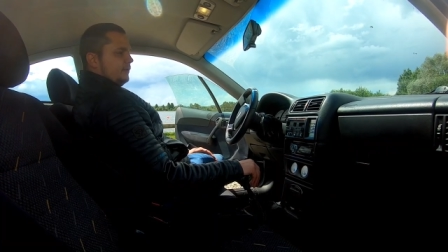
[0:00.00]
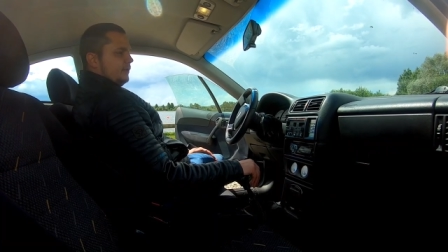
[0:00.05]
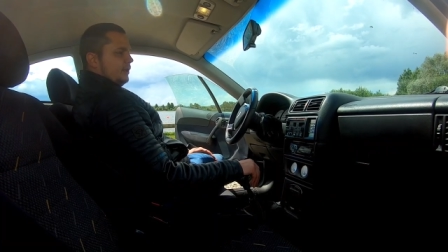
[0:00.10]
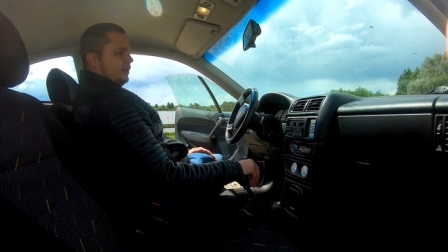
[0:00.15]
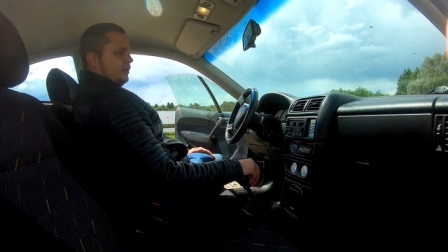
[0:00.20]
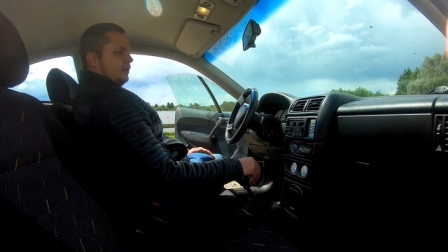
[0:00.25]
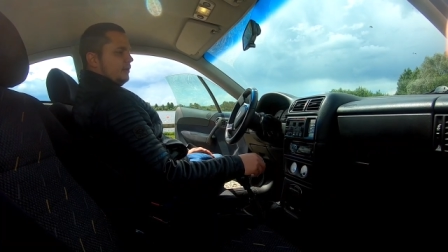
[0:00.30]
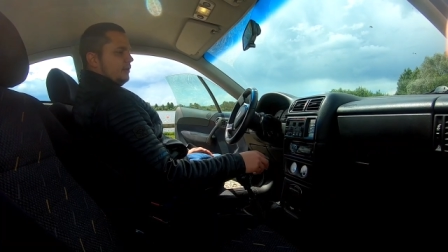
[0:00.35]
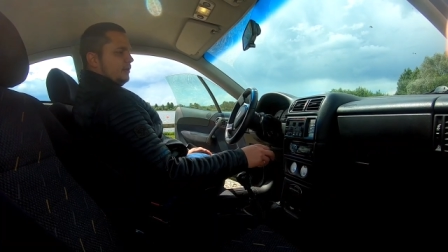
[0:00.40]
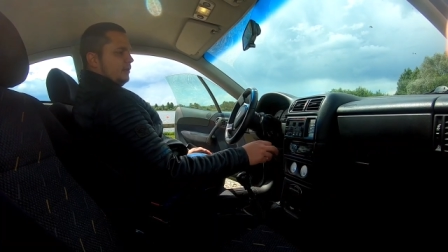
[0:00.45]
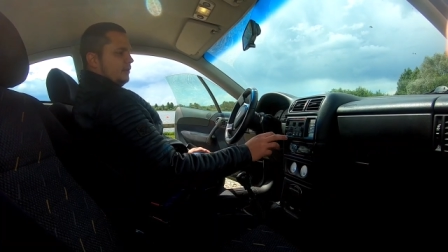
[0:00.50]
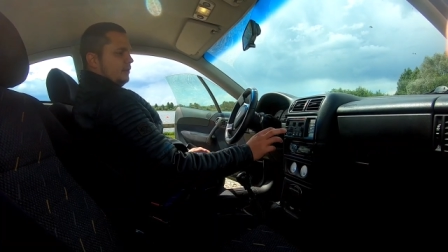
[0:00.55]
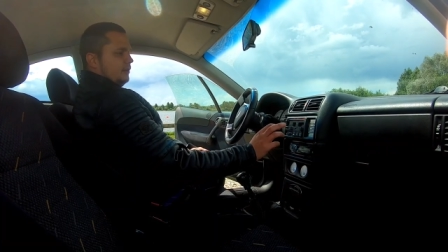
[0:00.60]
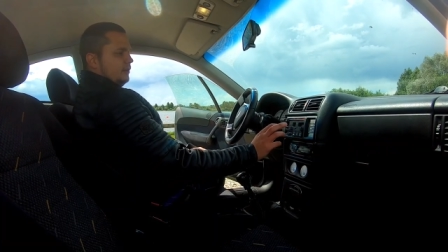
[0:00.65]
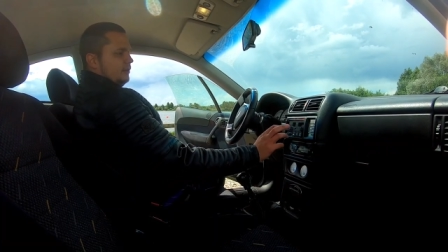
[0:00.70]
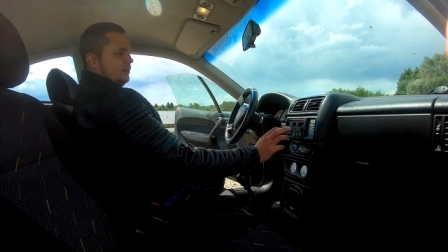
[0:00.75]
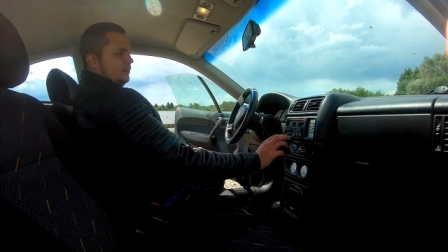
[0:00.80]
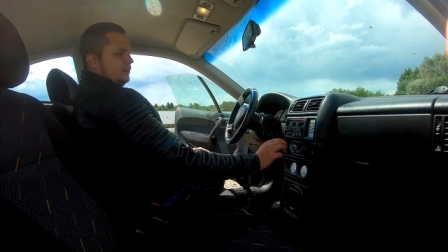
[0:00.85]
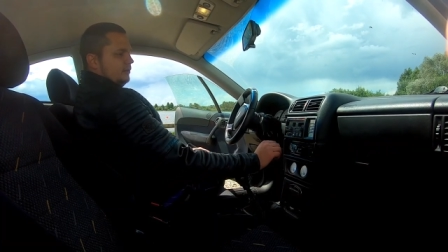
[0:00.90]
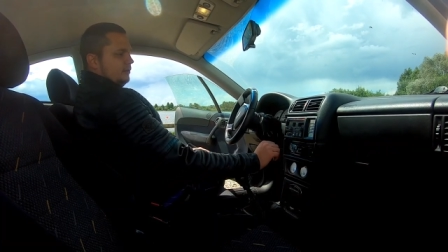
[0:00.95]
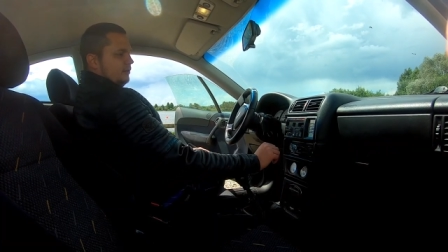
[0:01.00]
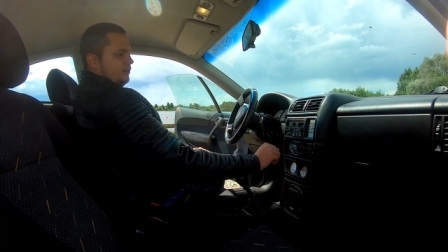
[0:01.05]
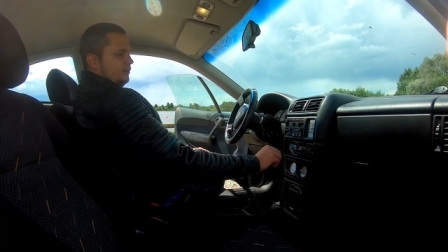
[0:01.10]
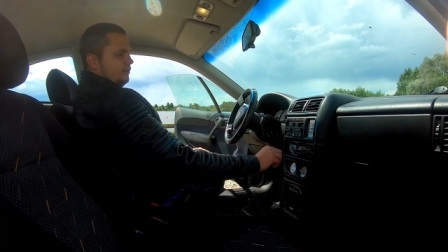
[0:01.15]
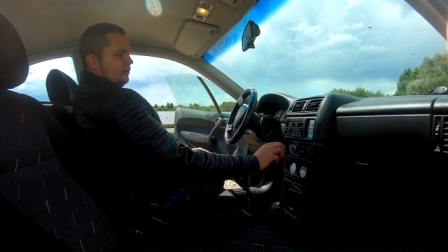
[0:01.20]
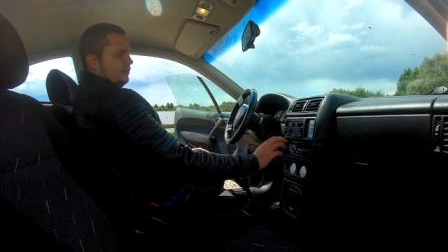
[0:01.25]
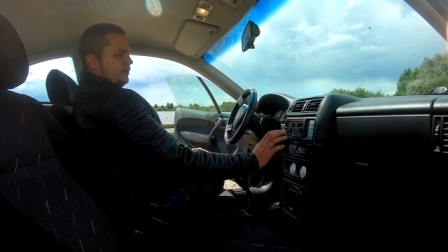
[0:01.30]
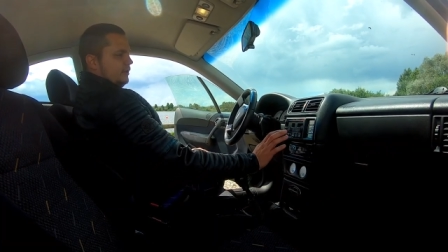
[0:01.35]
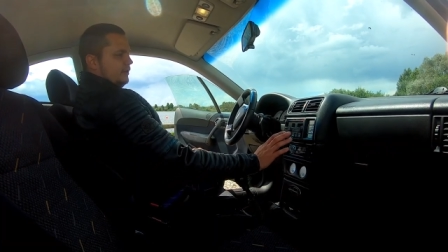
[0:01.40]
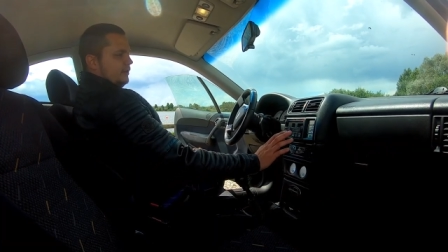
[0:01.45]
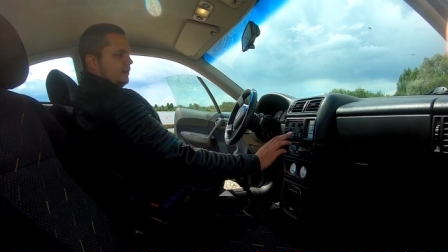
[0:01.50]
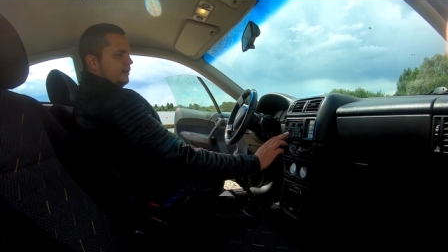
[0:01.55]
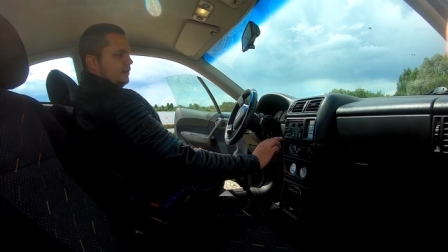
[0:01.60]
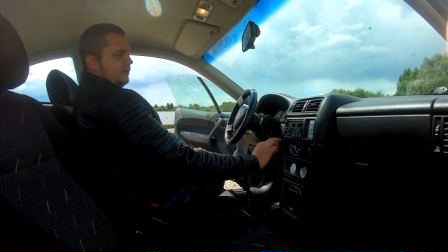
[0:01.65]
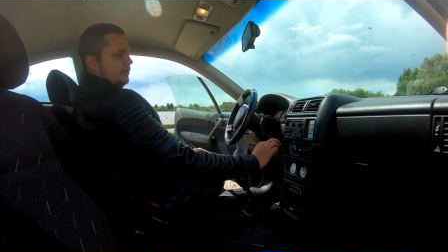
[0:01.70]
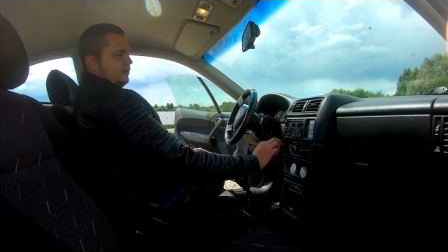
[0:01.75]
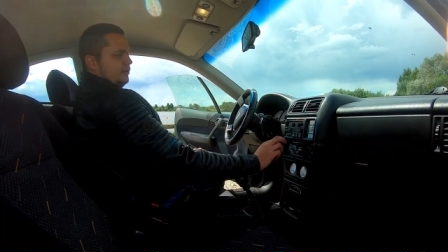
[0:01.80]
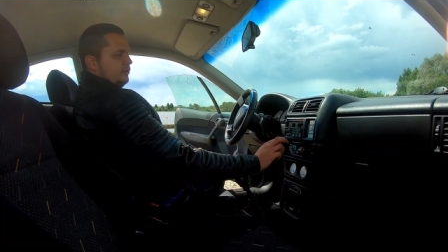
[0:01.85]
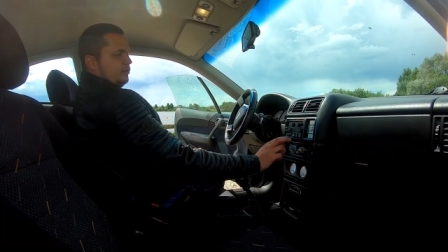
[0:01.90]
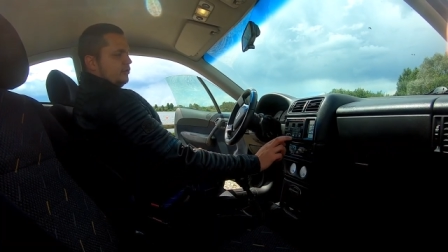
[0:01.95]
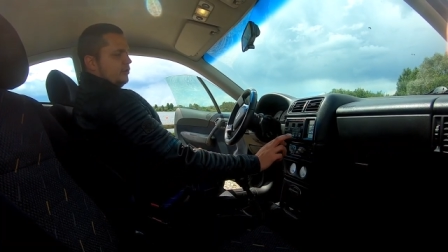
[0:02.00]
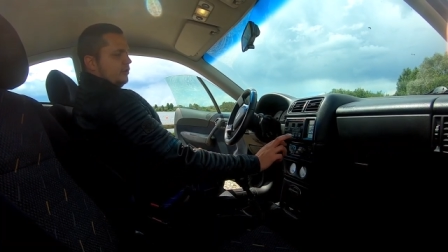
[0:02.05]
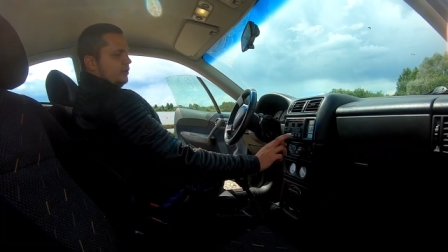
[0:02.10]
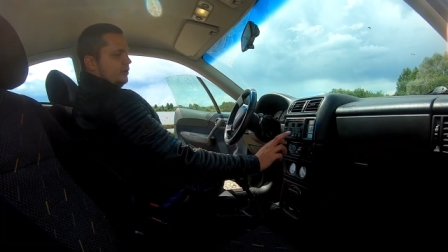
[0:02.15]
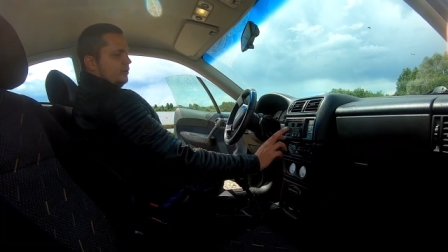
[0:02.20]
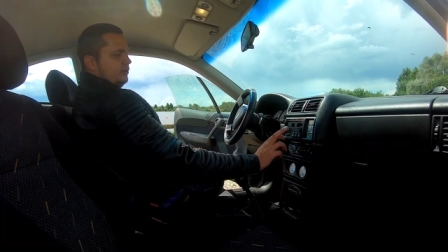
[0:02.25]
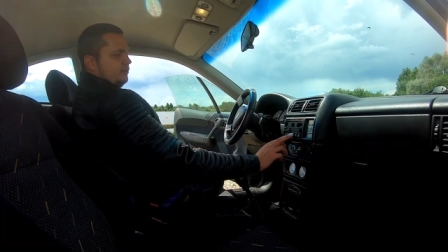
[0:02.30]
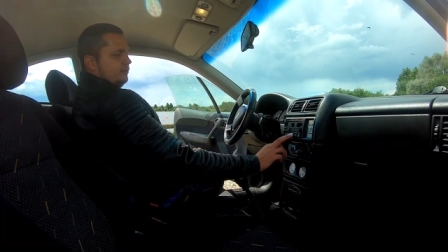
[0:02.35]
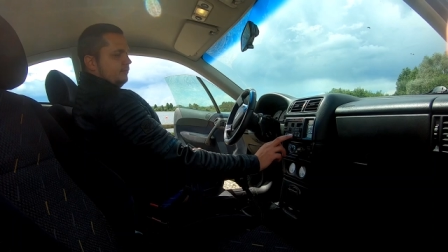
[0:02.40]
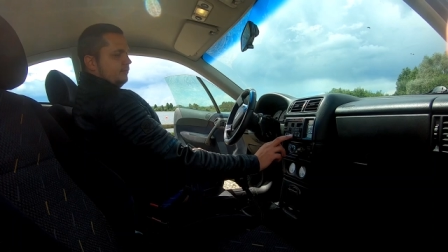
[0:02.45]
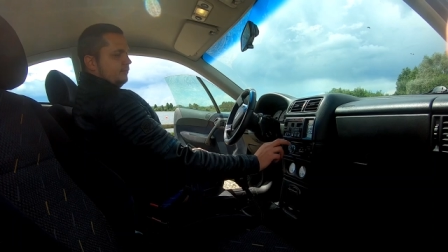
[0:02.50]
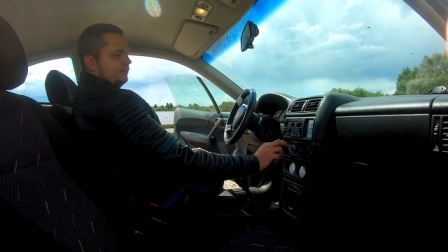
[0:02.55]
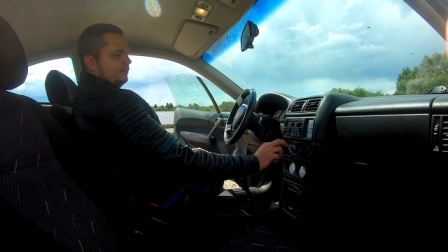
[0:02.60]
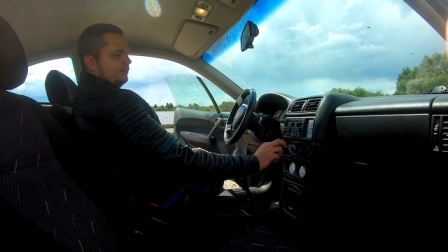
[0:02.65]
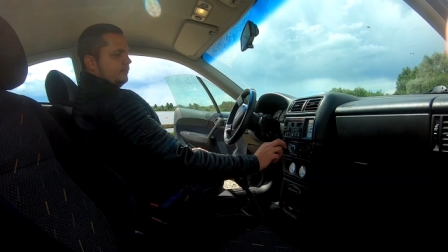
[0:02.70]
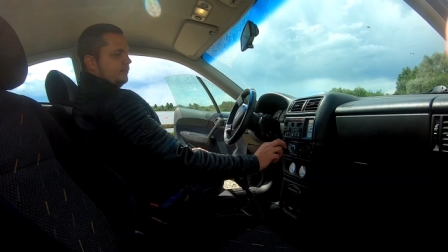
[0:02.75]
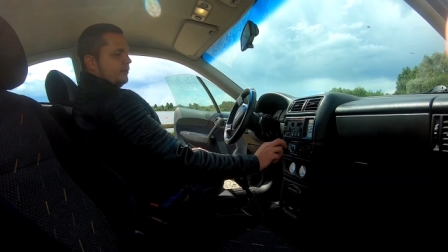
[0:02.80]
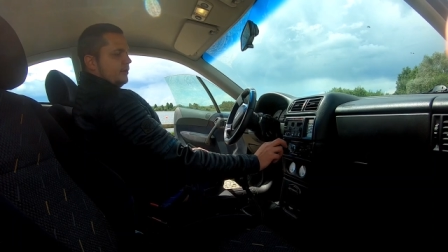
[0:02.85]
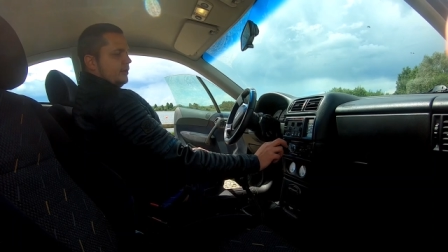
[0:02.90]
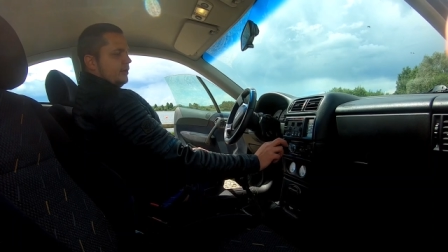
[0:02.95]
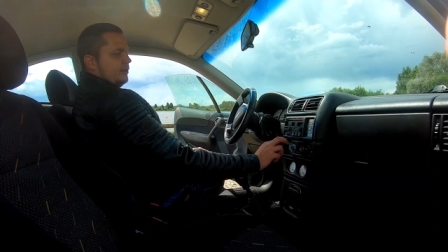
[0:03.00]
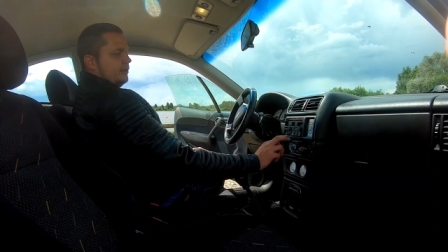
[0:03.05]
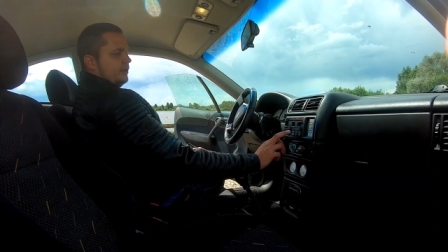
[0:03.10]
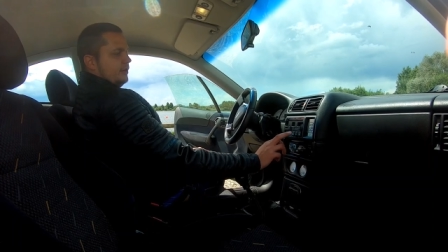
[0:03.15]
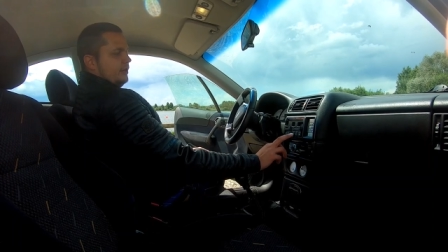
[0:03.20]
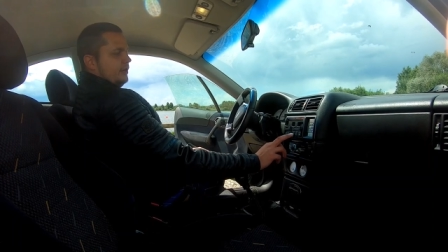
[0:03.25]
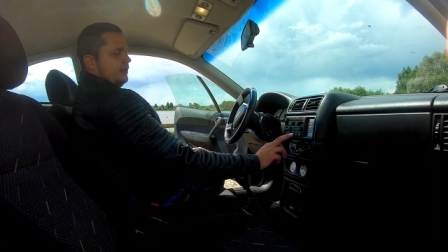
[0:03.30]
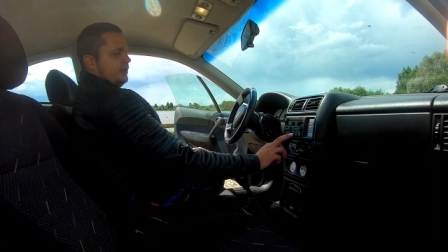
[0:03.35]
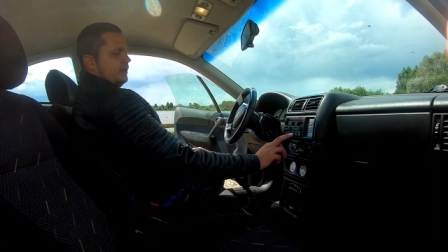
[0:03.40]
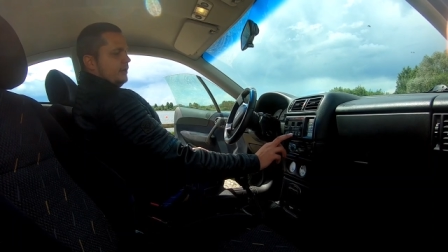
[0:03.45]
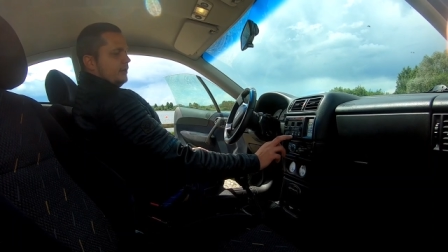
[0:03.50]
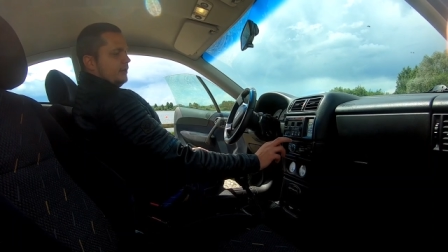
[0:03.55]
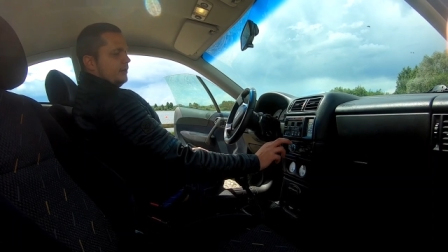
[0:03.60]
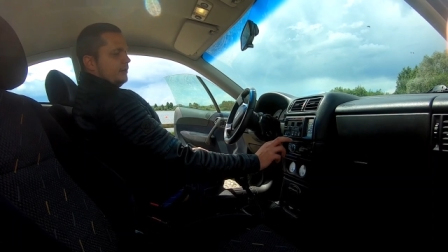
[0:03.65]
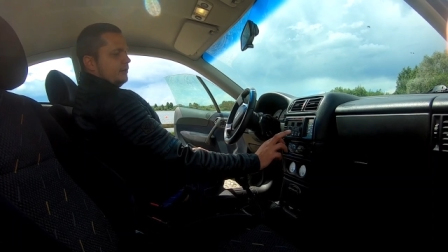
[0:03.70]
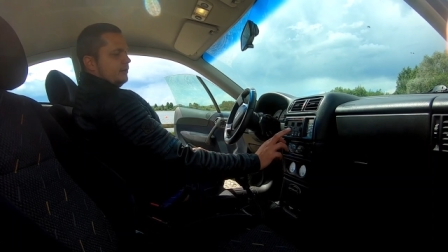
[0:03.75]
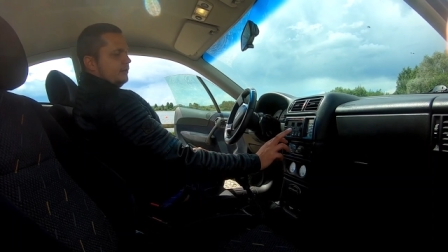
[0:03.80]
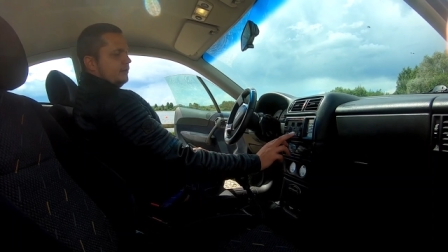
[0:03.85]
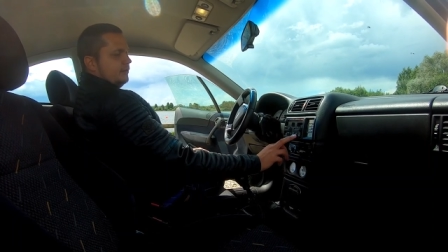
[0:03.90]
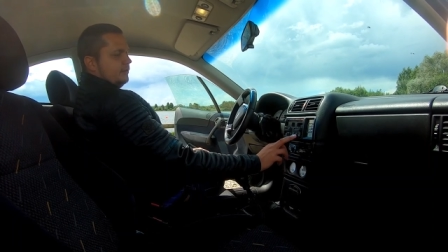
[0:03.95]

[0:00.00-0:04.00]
And these are the usual rear heating,